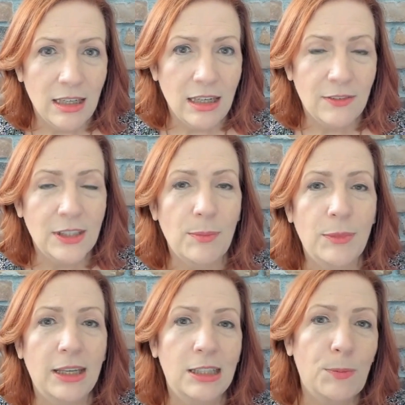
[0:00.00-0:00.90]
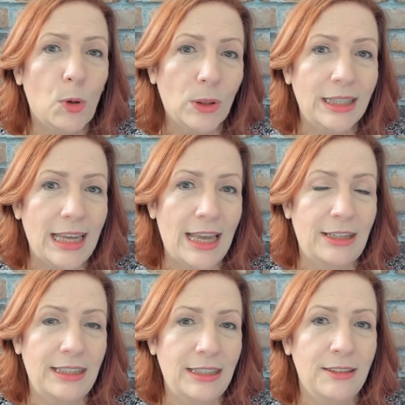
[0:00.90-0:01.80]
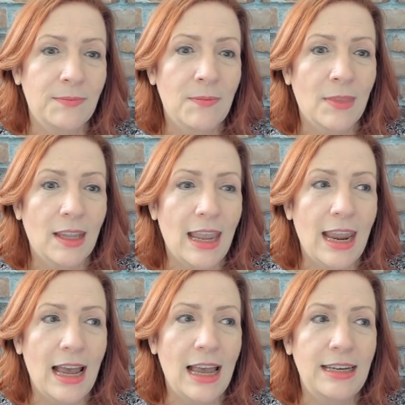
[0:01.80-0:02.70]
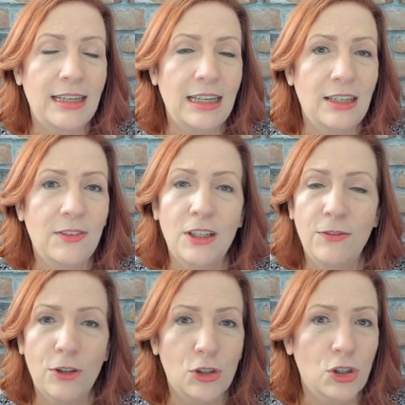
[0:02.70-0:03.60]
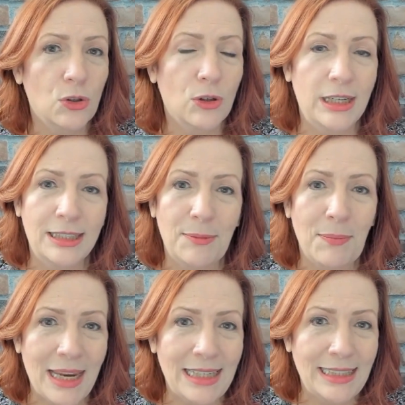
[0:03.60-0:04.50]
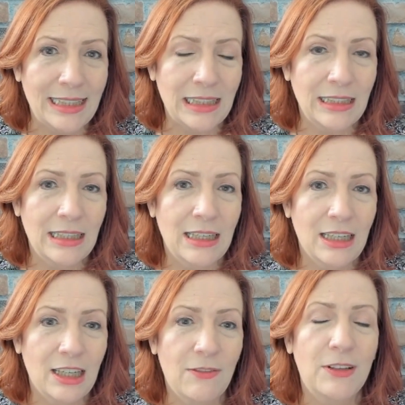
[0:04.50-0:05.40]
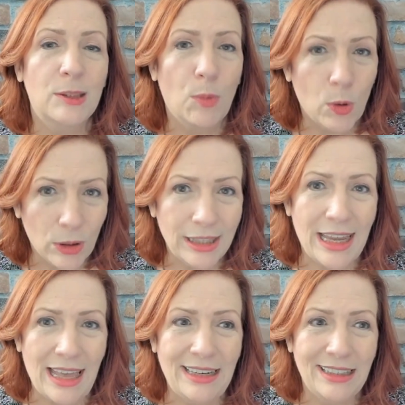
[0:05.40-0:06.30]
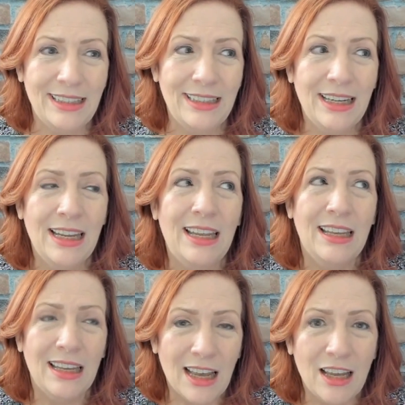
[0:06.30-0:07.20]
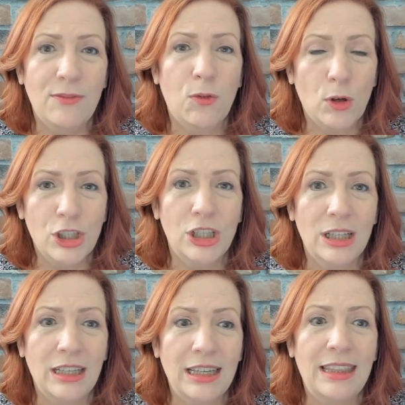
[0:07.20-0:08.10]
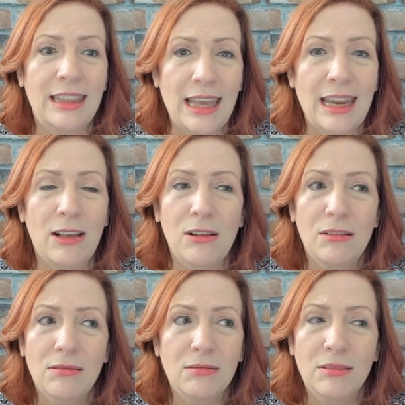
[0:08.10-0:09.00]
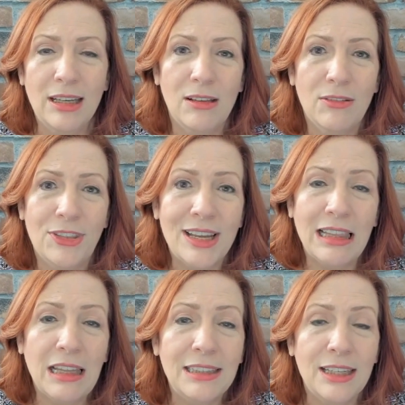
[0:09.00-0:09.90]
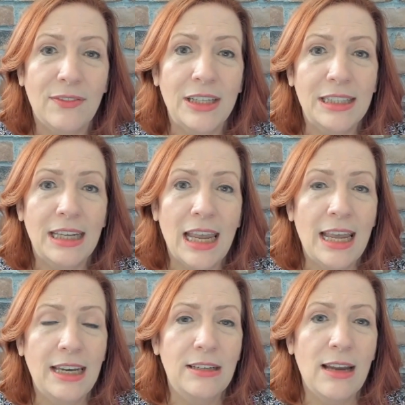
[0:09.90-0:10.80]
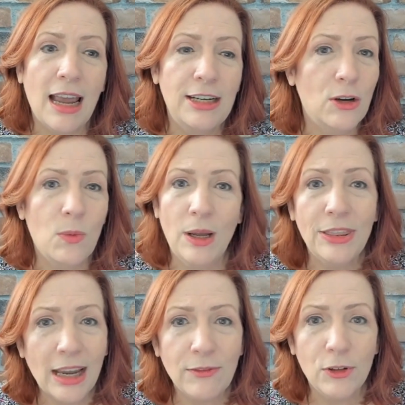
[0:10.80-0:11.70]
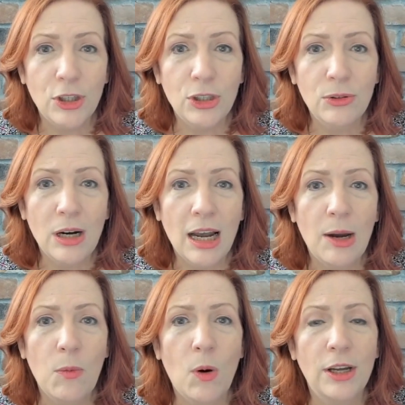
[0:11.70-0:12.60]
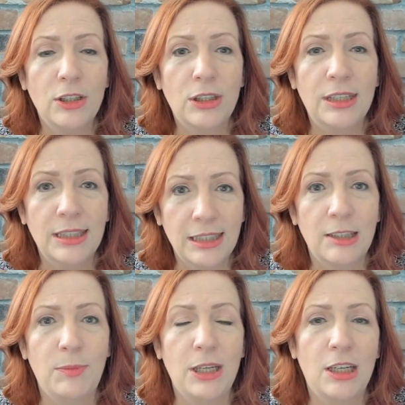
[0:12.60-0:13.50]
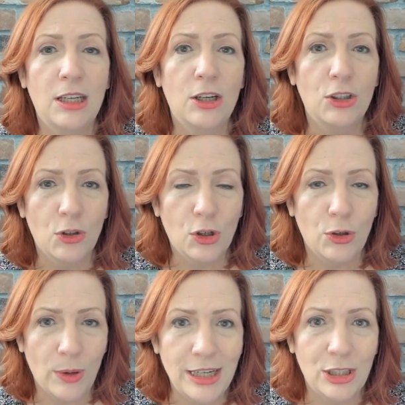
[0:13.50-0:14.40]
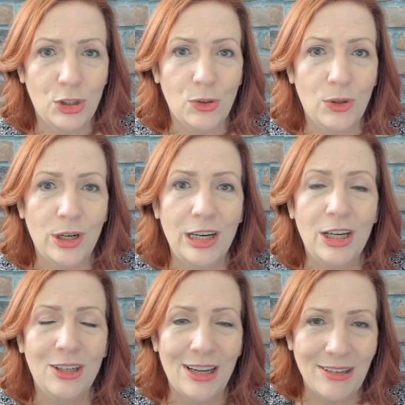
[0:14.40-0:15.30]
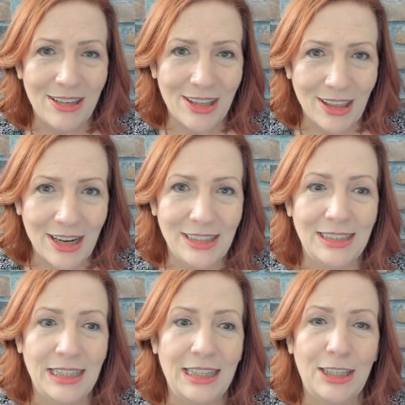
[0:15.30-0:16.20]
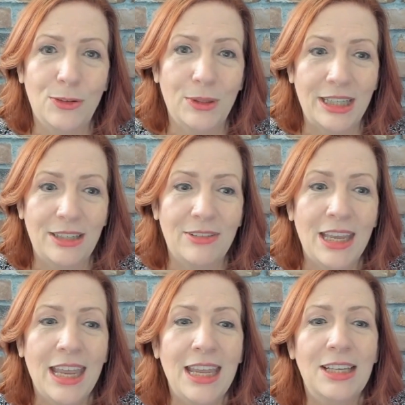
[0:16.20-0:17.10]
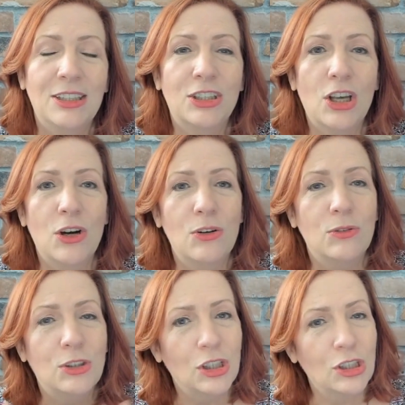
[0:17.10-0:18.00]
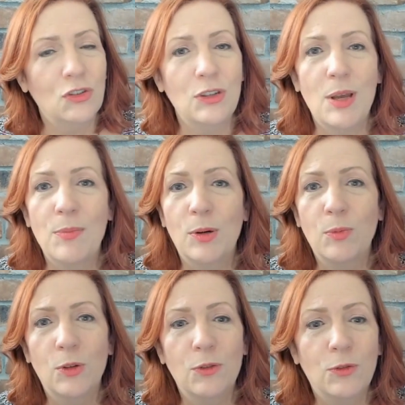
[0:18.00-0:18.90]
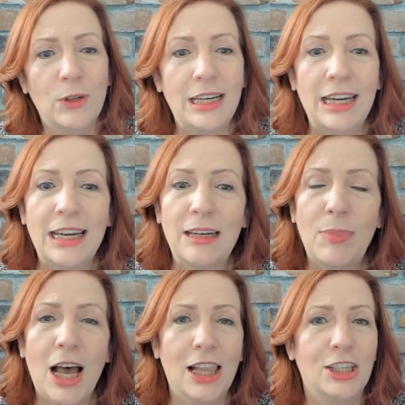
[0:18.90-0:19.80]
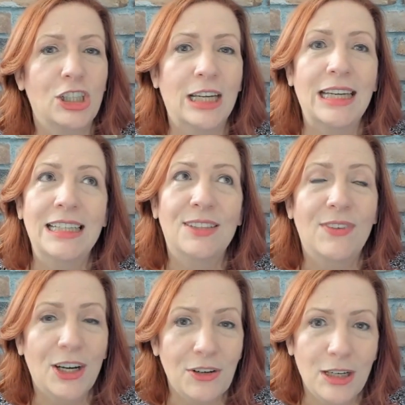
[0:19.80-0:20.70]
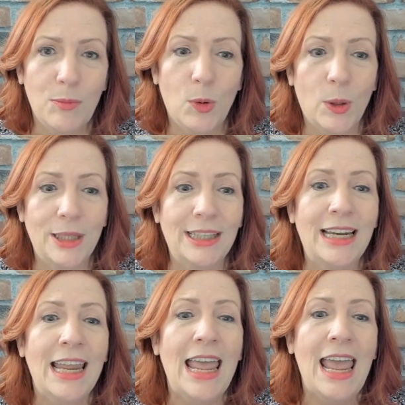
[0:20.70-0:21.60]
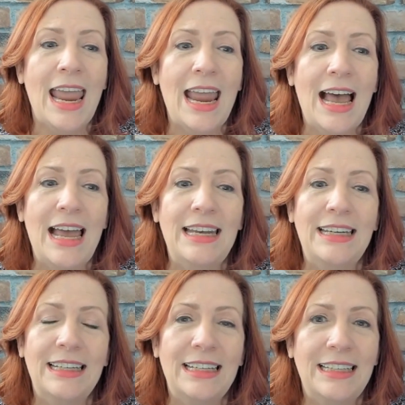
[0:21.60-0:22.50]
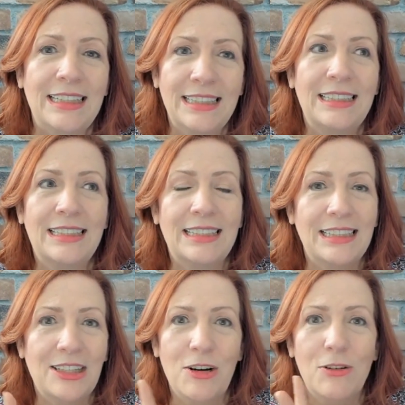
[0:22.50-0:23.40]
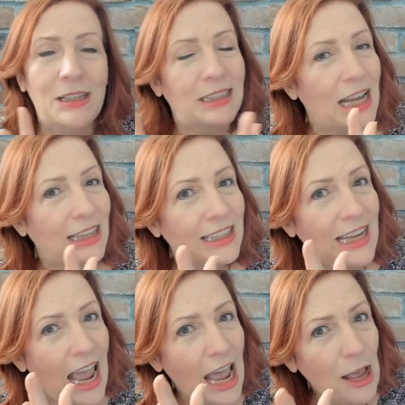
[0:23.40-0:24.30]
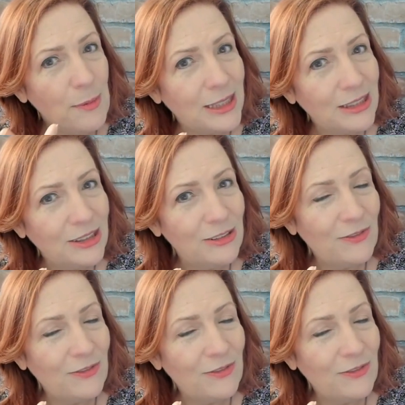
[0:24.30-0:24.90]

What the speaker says: if something is poorly edited. And even if your story is amazing, if it's poorly edited, unfortunately they'll think less of it, and I don't want that for you. I want this to be your great story and the legacy that you leave. So just remember, proofreading and polishing is very important, and it is, you know, it's not the absolute